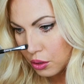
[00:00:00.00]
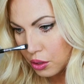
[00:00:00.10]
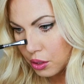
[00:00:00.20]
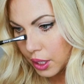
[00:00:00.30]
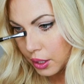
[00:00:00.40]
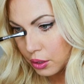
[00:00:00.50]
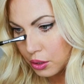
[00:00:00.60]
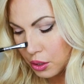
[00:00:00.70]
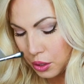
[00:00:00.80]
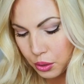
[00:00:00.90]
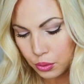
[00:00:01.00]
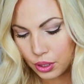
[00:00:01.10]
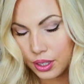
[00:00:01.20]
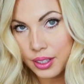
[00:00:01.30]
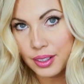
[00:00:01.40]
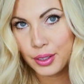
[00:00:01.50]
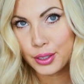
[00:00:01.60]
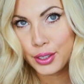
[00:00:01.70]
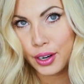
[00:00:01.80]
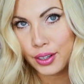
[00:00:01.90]
just like two
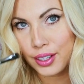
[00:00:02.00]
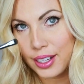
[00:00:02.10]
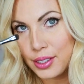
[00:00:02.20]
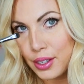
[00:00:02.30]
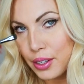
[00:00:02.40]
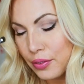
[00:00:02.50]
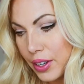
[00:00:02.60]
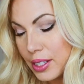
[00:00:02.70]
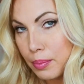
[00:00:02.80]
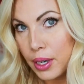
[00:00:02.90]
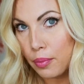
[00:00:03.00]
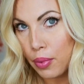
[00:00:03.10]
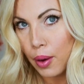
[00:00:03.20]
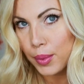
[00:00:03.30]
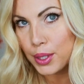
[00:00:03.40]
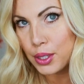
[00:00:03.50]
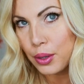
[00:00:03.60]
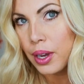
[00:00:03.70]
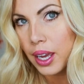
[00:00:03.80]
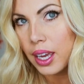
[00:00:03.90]
dark lines on your face, but I promise
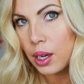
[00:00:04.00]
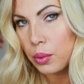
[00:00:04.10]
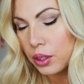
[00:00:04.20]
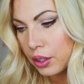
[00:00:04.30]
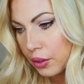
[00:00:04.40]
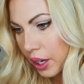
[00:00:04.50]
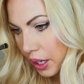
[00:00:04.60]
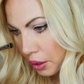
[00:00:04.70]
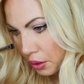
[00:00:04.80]
you it will look great.